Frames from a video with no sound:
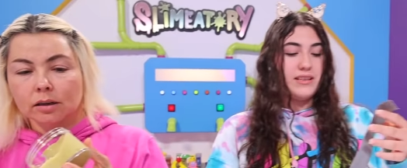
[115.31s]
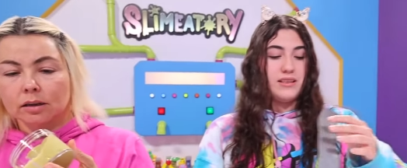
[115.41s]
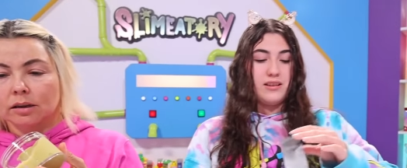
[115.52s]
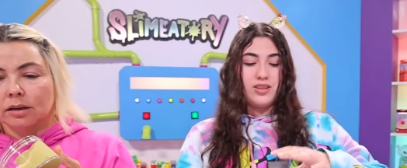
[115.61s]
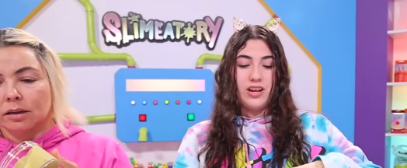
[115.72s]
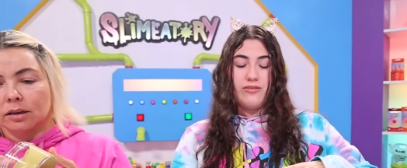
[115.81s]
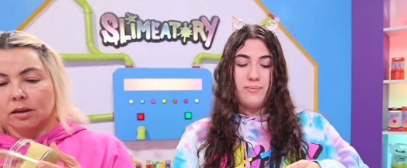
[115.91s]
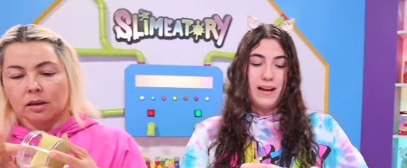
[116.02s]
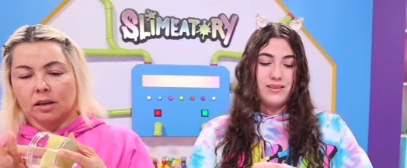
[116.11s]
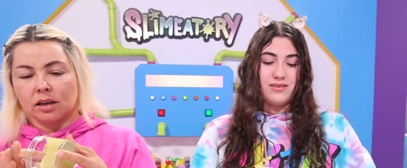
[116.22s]
Speaker 1: he's the
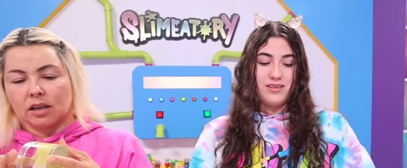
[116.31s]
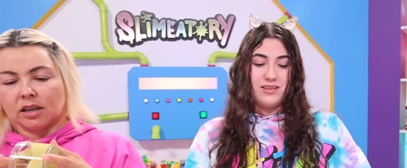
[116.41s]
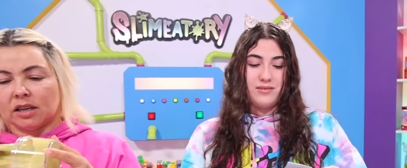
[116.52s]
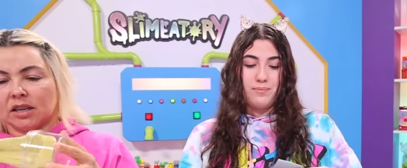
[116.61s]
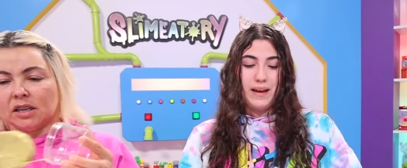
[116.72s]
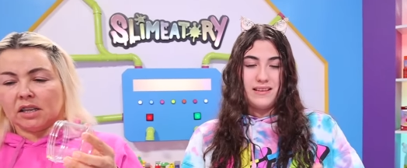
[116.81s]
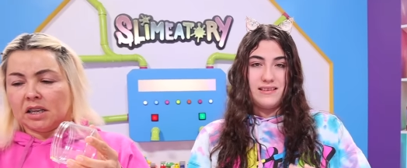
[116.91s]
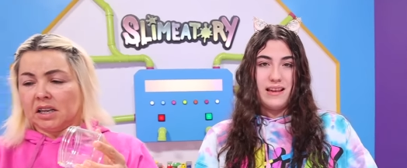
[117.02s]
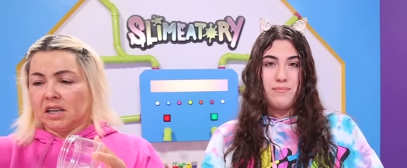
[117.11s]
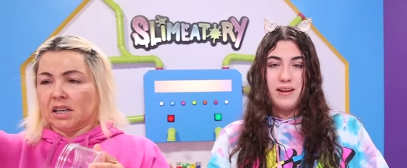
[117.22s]
chef master bad
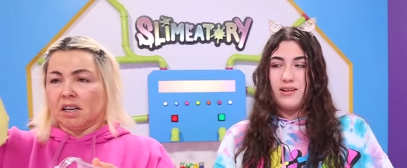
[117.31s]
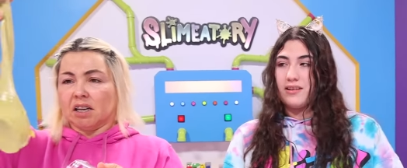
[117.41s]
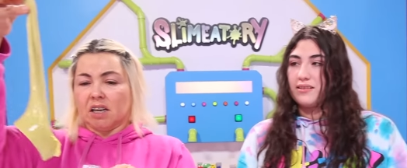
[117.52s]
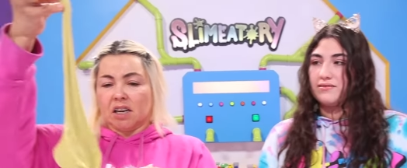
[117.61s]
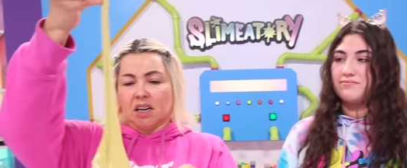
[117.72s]
slime maker.